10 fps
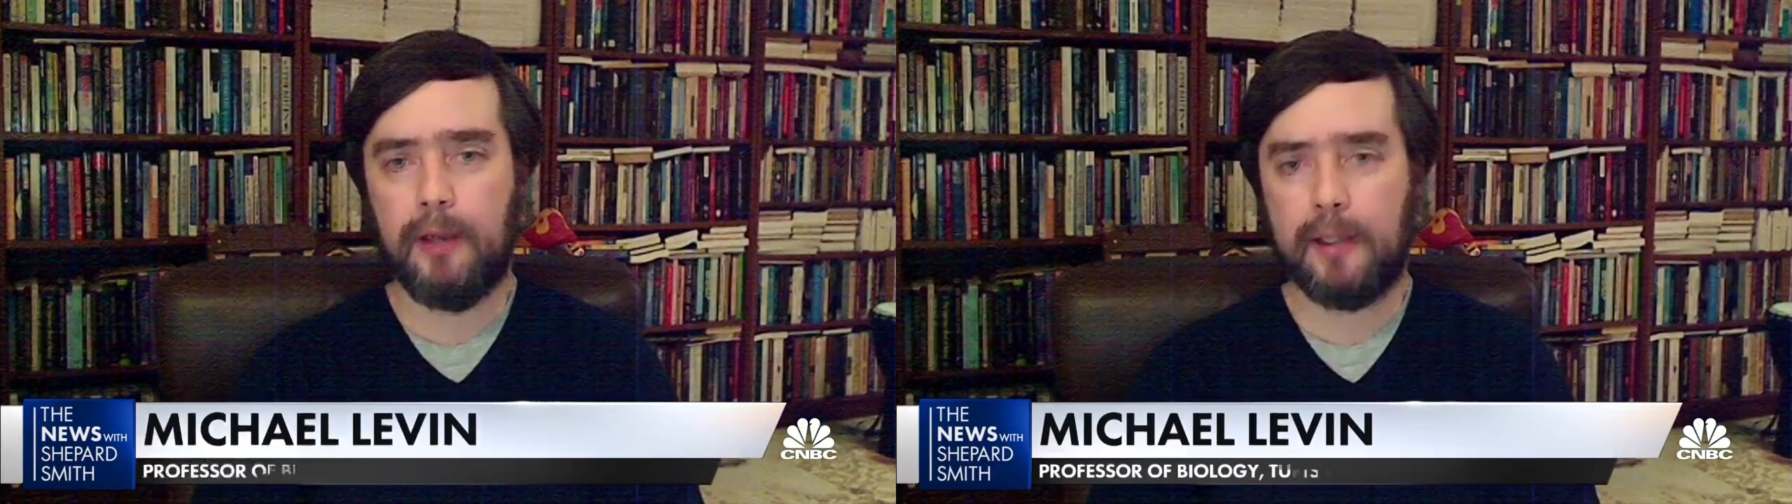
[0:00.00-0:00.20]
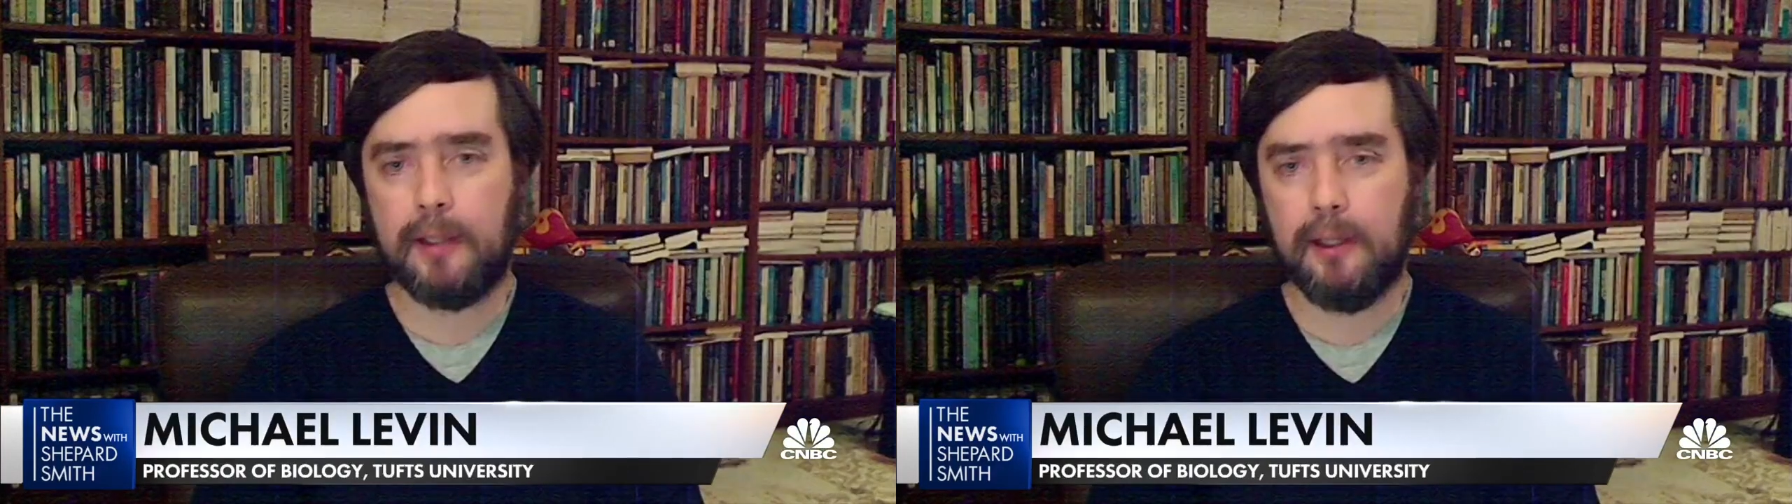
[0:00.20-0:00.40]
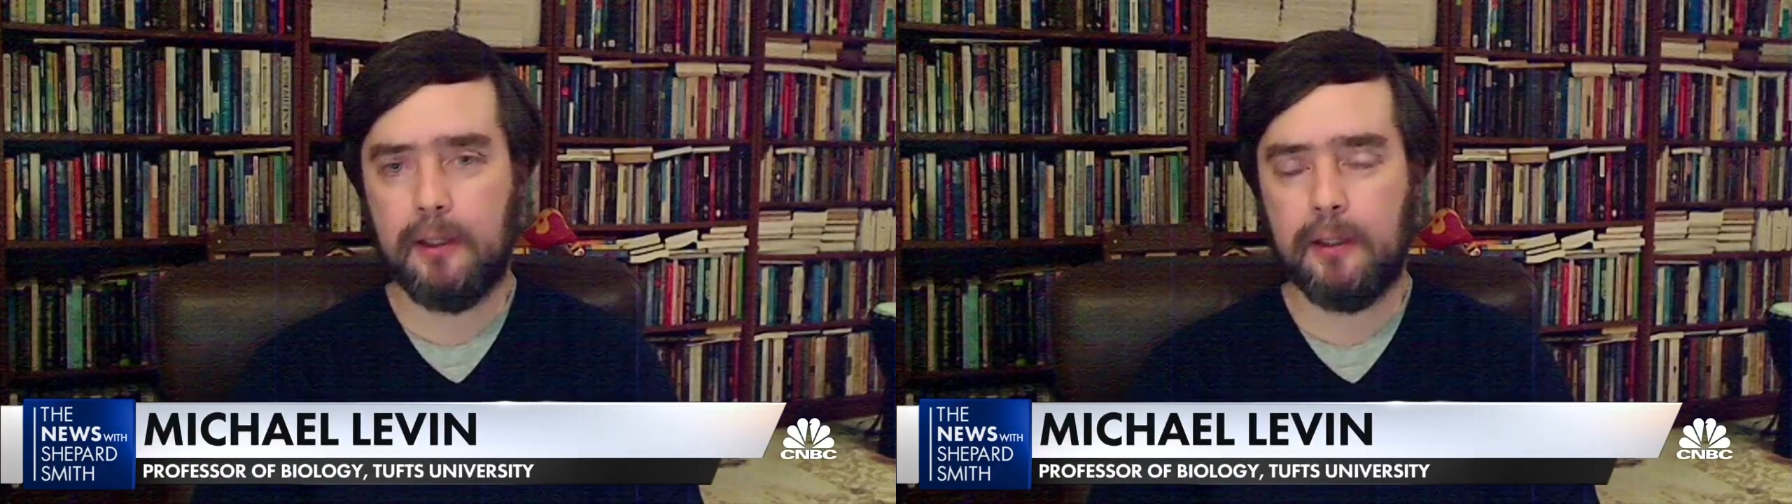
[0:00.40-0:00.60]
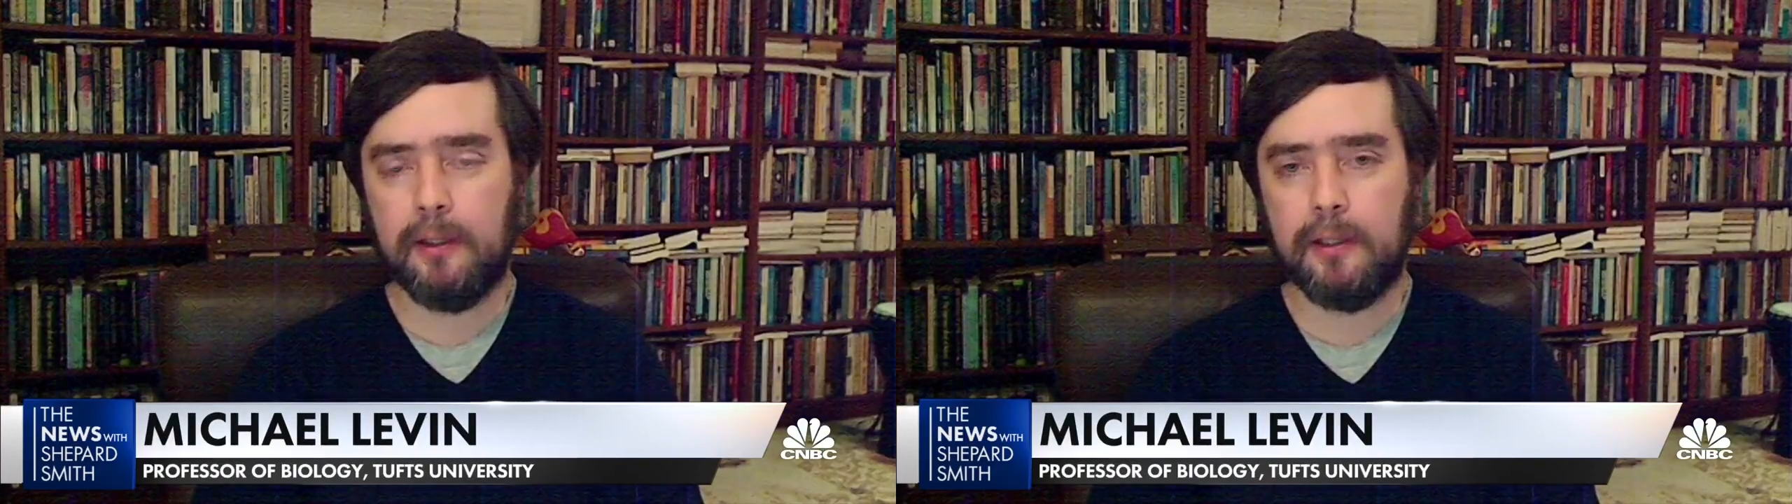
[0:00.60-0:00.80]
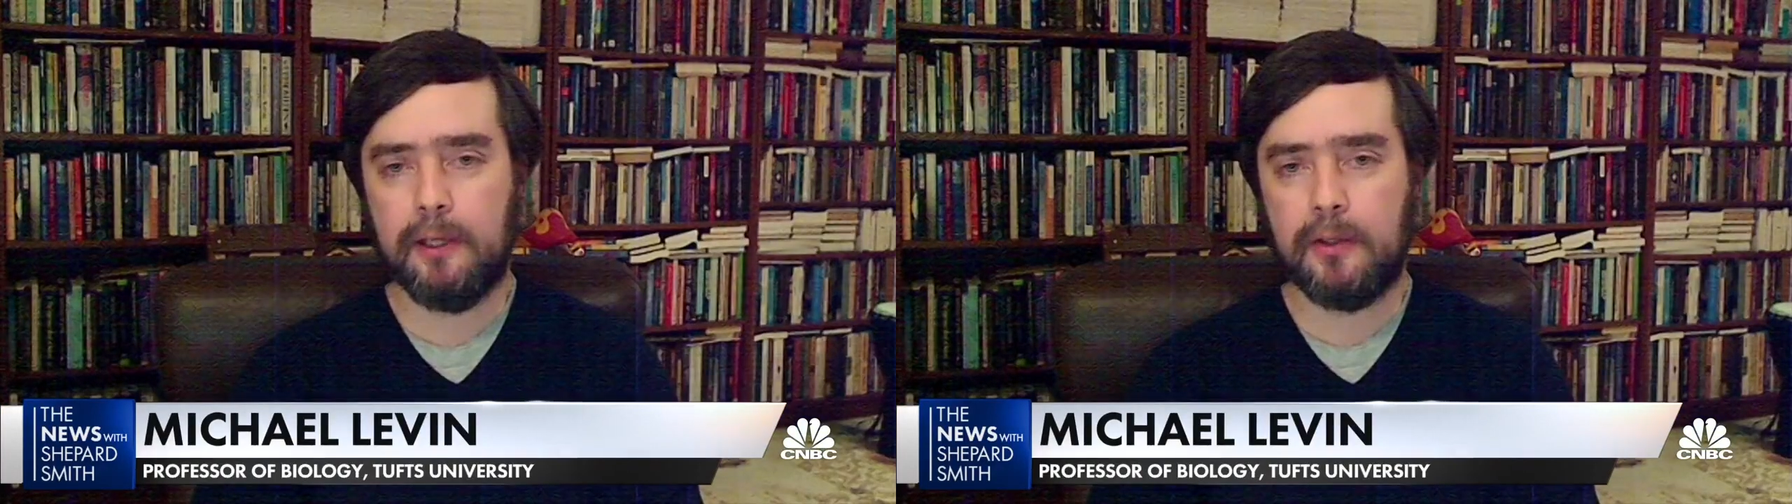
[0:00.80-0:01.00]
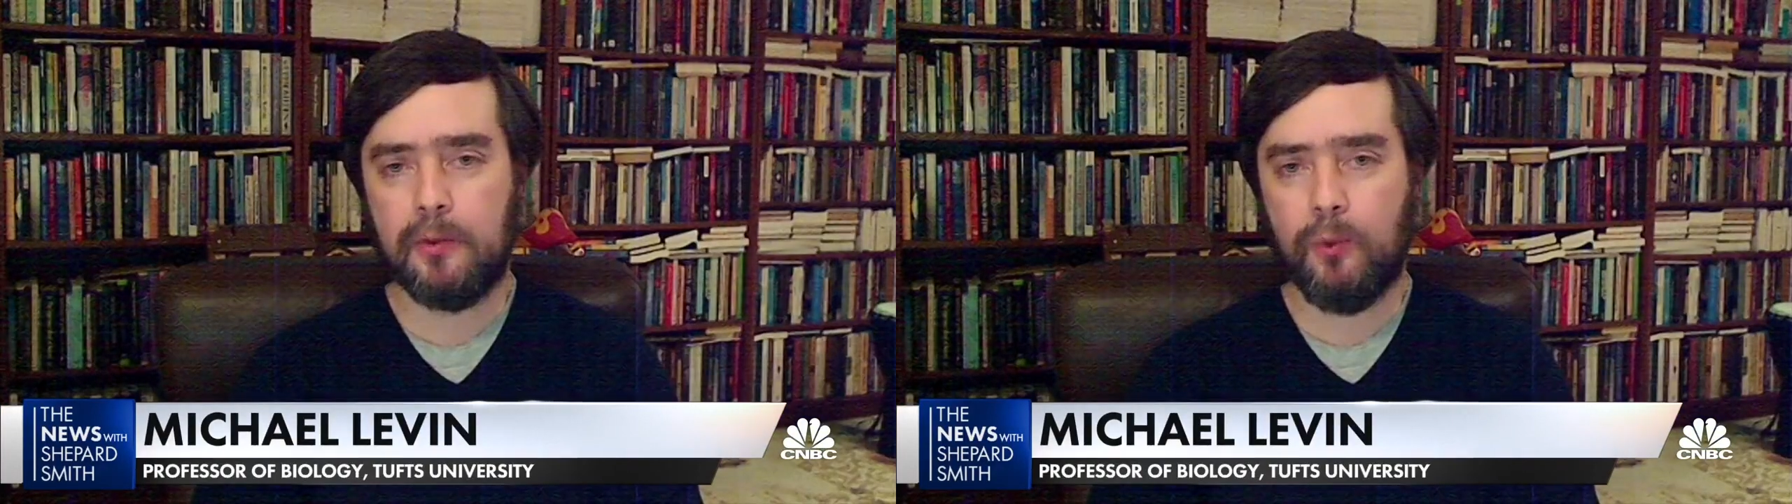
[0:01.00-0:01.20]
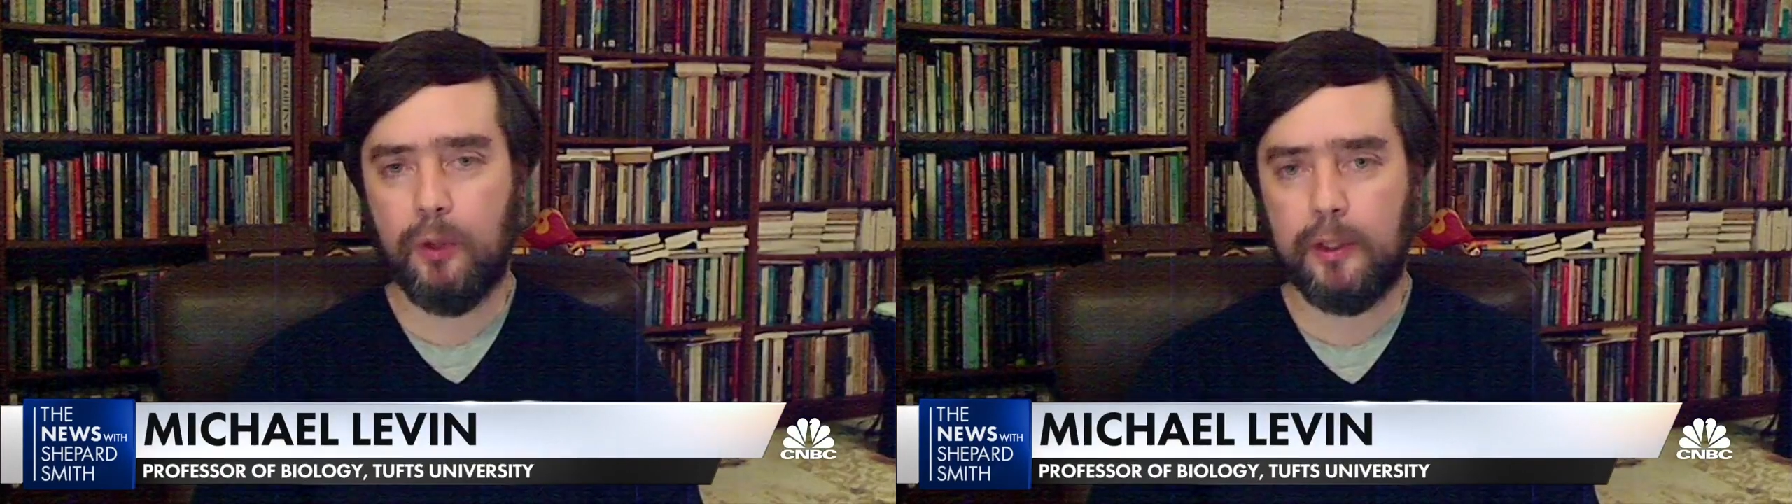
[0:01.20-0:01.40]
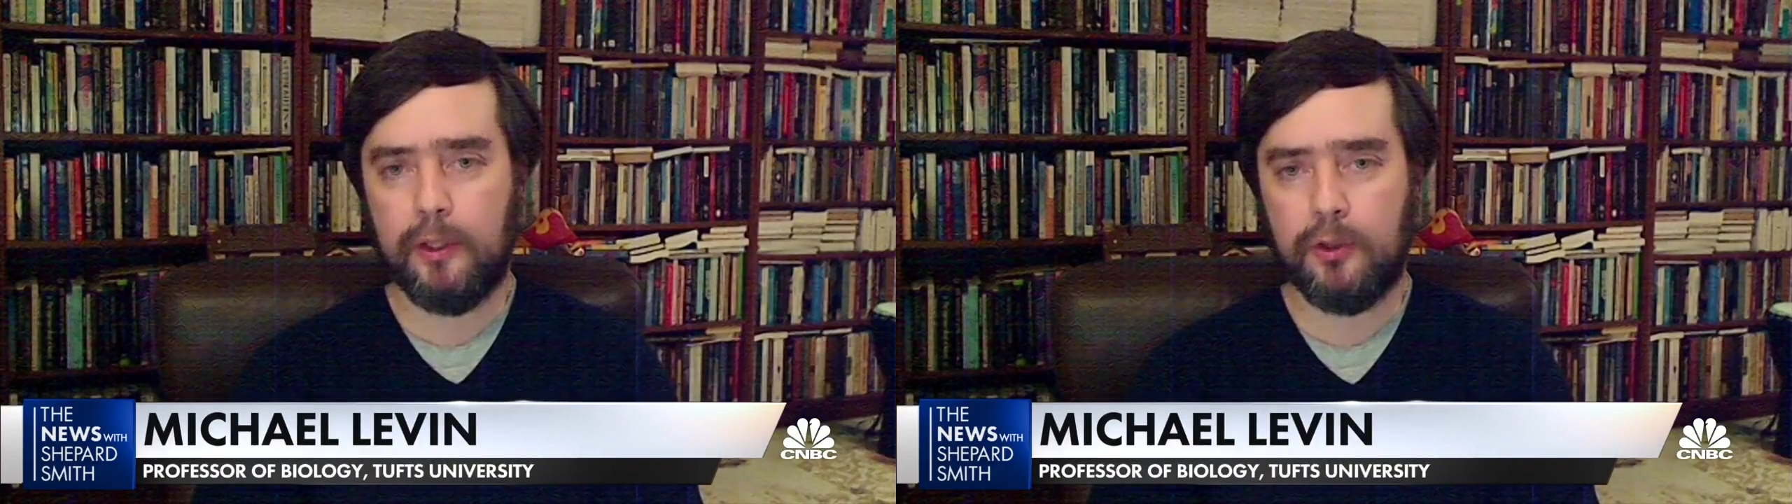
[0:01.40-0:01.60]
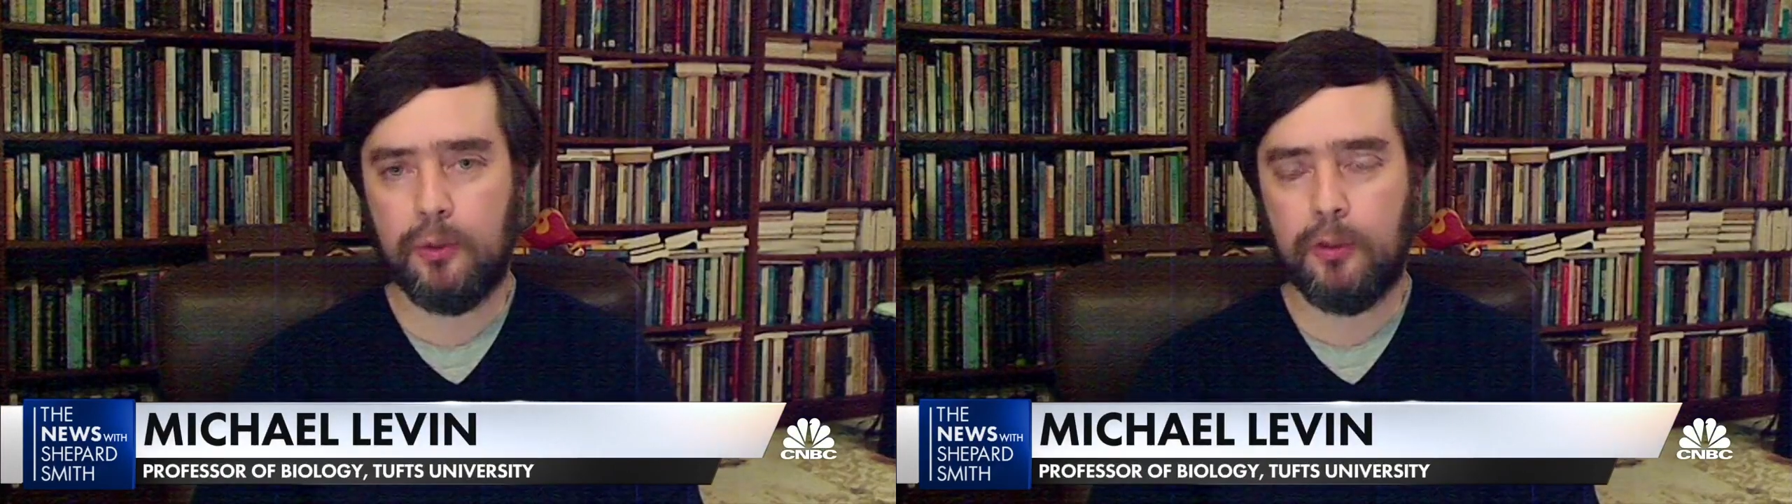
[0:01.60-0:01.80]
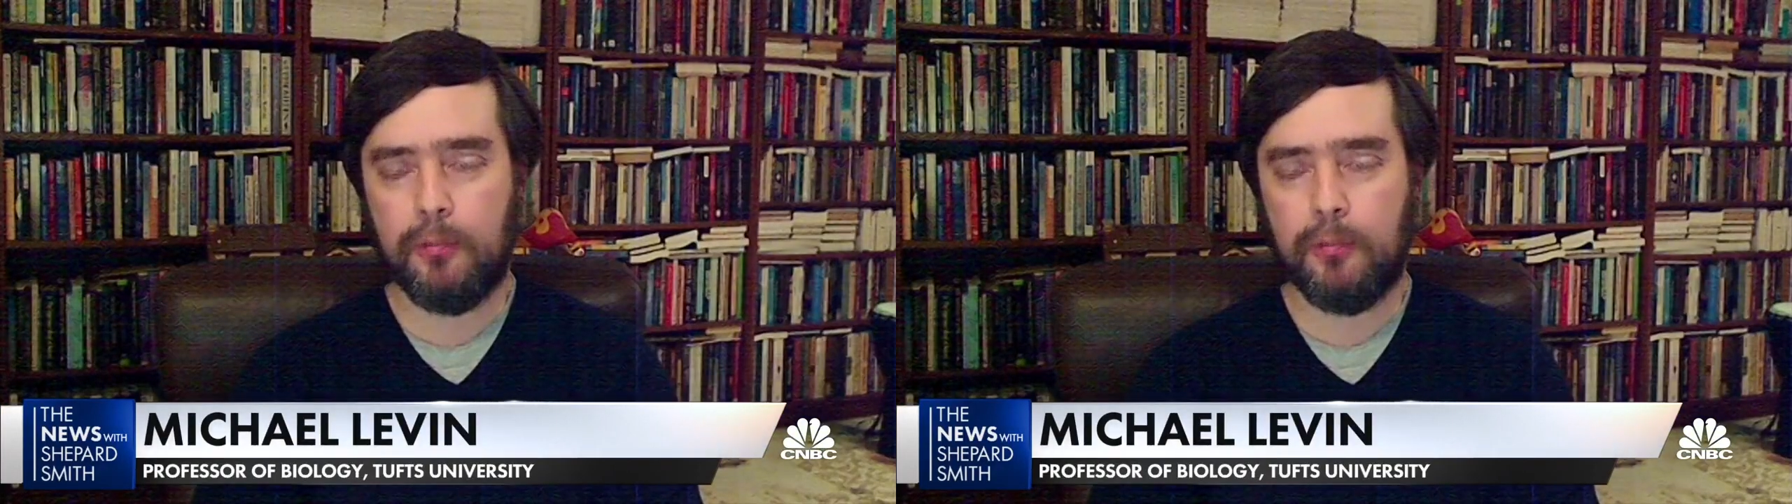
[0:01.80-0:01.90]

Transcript: at telling these cells what they should be